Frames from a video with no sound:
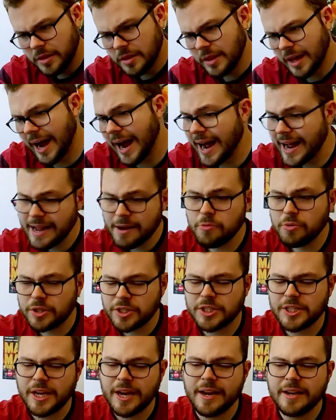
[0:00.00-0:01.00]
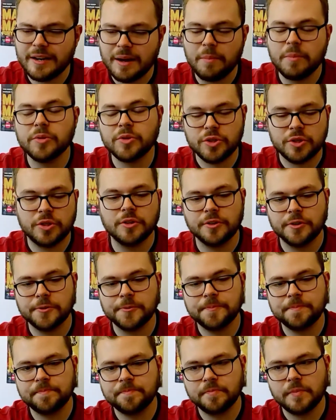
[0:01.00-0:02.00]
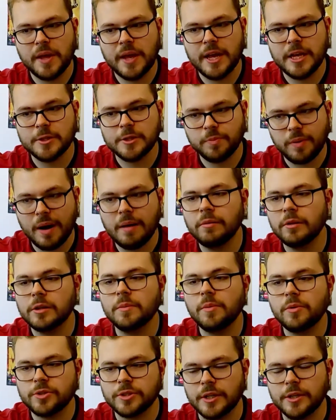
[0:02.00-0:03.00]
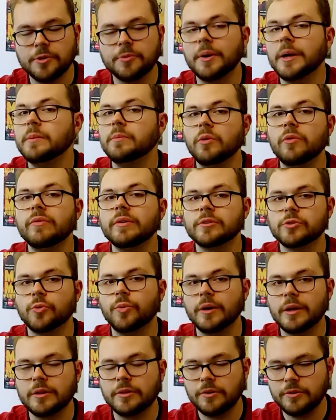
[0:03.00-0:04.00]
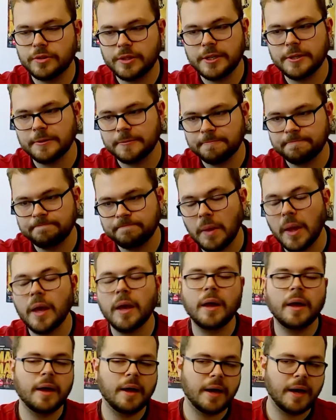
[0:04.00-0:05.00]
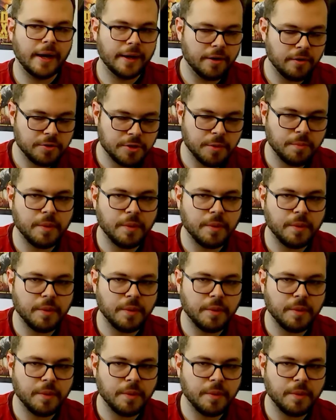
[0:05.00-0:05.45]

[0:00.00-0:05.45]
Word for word: I would say number 2 is probably the most underrated movie of 2013. I know some